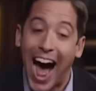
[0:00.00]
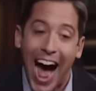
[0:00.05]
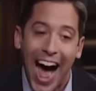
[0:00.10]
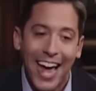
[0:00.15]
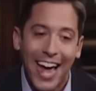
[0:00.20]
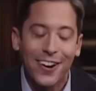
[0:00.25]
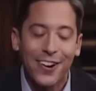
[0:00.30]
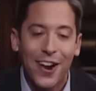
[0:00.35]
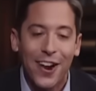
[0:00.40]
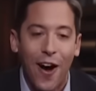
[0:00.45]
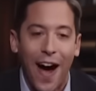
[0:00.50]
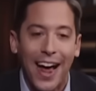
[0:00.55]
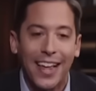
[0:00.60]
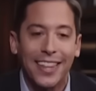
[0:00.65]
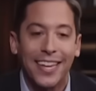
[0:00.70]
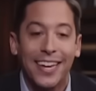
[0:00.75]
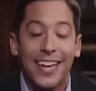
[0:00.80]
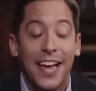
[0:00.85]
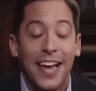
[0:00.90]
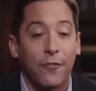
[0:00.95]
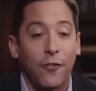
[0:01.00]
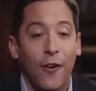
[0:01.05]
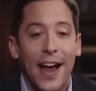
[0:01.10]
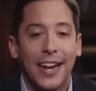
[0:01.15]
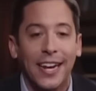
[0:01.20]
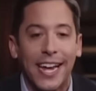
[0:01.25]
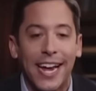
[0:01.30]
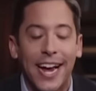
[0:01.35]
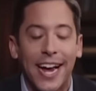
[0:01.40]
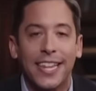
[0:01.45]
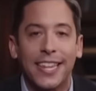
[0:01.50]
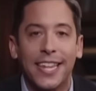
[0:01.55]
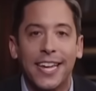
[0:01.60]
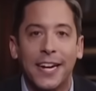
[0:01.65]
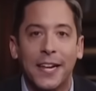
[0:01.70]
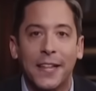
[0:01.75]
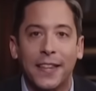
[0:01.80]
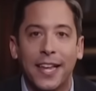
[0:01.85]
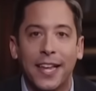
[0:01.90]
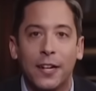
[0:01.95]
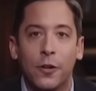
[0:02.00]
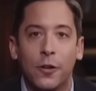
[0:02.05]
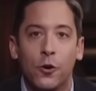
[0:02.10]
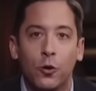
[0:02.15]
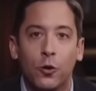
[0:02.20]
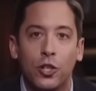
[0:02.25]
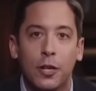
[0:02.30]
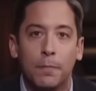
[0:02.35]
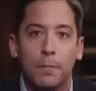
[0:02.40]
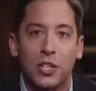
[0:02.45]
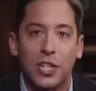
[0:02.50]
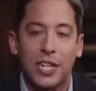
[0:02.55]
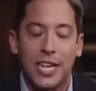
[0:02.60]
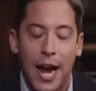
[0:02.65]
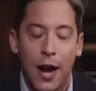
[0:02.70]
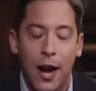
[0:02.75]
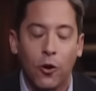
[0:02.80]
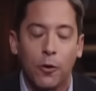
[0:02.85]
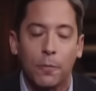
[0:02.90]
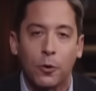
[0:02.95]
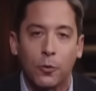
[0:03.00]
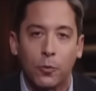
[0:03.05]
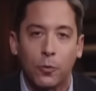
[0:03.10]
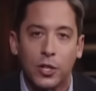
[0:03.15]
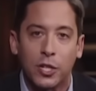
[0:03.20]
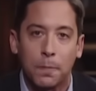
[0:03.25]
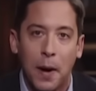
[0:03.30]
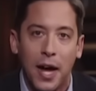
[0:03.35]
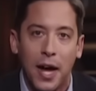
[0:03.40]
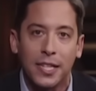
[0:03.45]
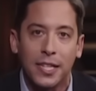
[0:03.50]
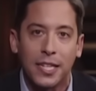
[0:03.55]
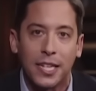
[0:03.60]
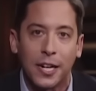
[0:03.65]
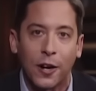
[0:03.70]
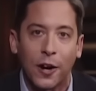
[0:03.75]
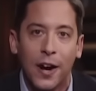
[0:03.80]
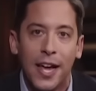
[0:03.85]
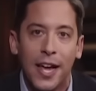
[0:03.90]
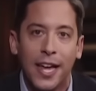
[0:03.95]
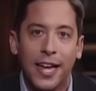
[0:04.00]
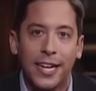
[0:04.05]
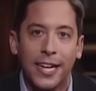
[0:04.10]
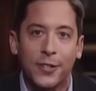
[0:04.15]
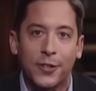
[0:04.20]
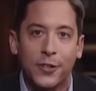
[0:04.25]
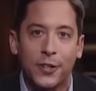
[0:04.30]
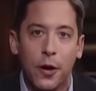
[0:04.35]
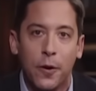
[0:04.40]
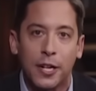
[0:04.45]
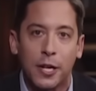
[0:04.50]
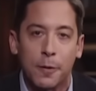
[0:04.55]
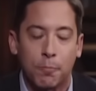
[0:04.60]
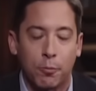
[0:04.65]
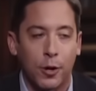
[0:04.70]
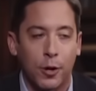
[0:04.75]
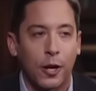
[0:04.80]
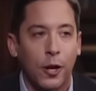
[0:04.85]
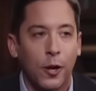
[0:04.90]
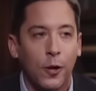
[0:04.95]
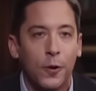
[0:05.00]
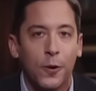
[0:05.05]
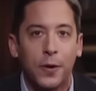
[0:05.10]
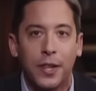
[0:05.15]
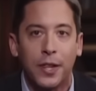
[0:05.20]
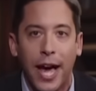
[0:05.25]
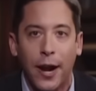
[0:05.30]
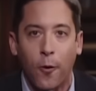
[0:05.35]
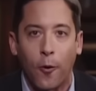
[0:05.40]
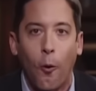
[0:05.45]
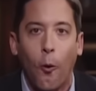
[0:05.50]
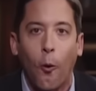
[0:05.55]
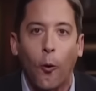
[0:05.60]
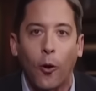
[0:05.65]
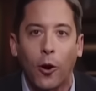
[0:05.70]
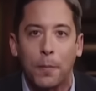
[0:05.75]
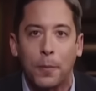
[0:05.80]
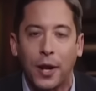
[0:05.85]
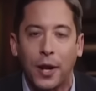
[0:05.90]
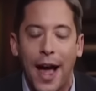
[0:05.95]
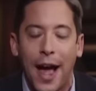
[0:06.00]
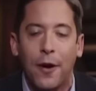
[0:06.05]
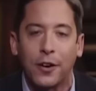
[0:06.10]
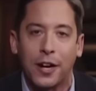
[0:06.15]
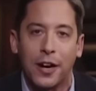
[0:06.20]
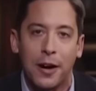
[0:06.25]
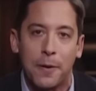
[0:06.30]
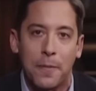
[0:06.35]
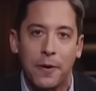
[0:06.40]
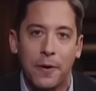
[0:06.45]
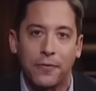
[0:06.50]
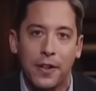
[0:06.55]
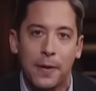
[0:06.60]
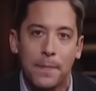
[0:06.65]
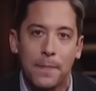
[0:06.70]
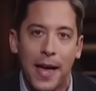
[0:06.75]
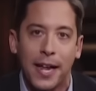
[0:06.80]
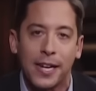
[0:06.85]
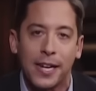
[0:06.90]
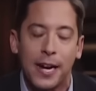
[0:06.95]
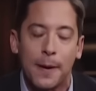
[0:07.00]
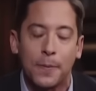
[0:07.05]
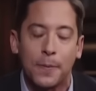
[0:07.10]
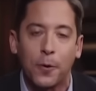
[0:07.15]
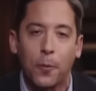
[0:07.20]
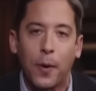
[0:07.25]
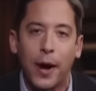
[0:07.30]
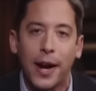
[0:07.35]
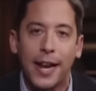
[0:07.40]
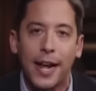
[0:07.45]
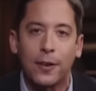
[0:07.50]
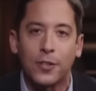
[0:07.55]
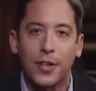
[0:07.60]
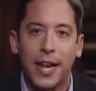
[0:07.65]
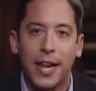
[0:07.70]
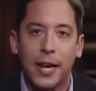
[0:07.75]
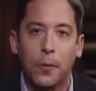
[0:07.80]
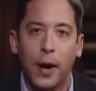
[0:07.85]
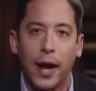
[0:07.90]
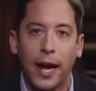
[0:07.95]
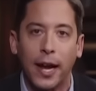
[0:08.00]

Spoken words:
I don't know. Frankly, I think that Newsom's terrible response here is going to preclude that horrible outcome of him ending up in the White House anyway.